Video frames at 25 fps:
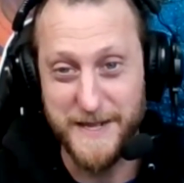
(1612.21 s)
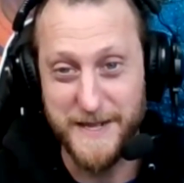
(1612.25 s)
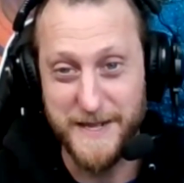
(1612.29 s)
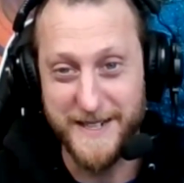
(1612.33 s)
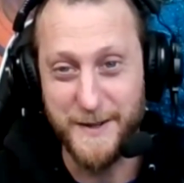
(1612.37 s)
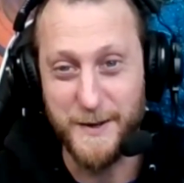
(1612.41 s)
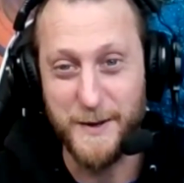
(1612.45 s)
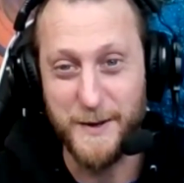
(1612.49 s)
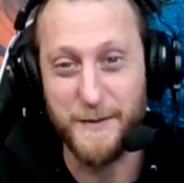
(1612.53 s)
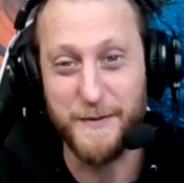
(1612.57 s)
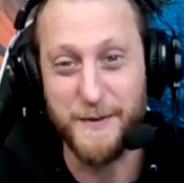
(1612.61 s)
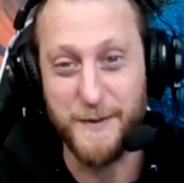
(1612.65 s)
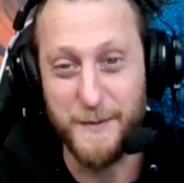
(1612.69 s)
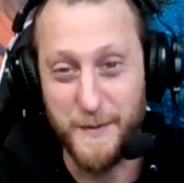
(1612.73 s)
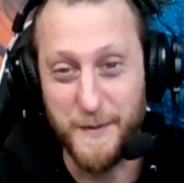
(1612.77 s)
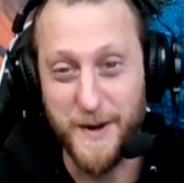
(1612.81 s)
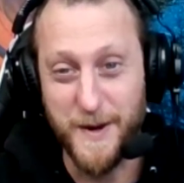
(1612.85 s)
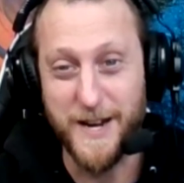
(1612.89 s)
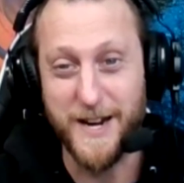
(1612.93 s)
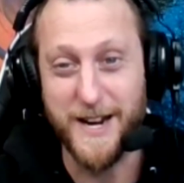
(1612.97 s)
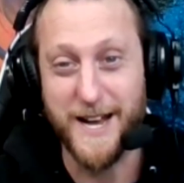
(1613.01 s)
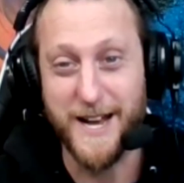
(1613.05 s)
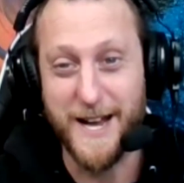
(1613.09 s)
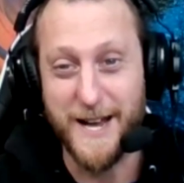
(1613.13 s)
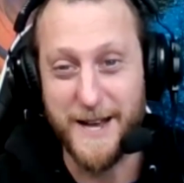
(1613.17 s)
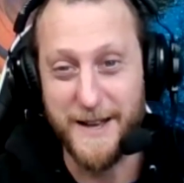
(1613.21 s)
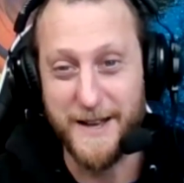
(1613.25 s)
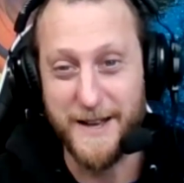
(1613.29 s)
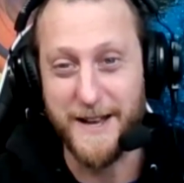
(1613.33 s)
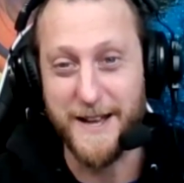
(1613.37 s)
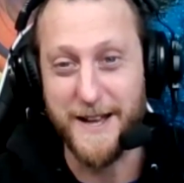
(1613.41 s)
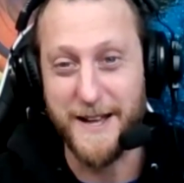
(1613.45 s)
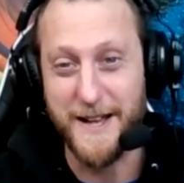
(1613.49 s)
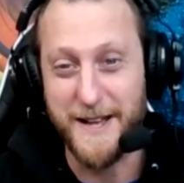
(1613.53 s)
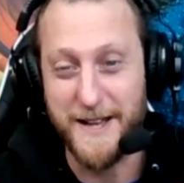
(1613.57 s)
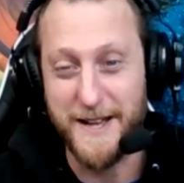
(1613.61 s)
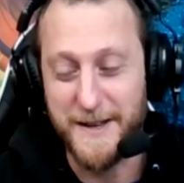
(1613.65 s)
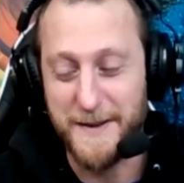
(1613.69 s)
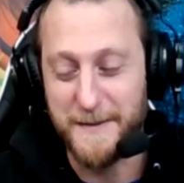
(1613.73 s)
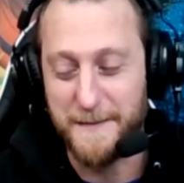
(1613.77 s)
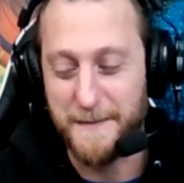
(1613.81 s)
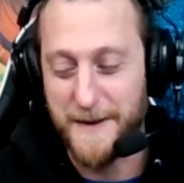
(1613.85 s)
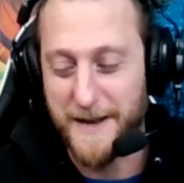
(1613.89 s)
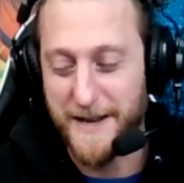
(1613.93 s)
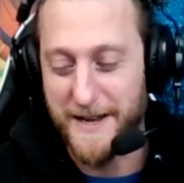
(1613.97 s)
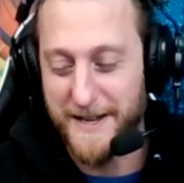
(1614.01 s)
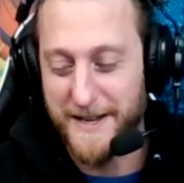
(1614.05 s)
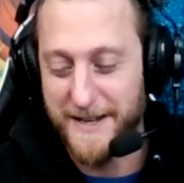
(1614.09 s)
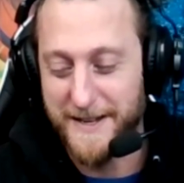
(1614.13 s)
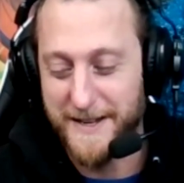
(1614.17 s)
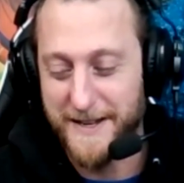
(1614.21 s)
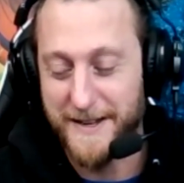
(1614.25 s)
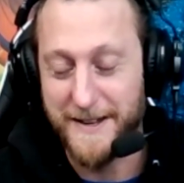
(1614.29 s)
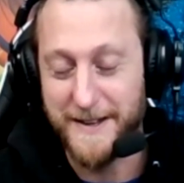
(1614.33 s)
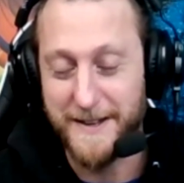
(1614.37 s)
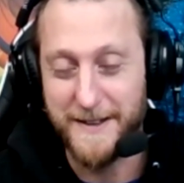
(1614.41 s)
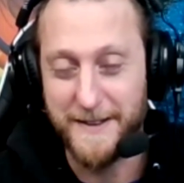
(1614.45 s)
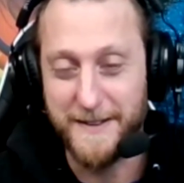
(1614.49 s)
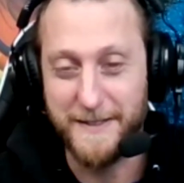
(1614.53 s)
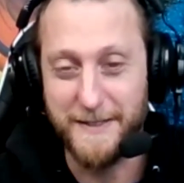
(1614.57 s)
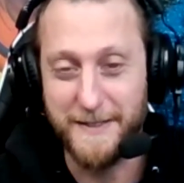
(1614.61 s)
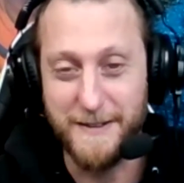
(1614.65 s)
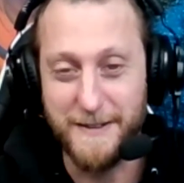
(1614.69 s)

But from what I am uh,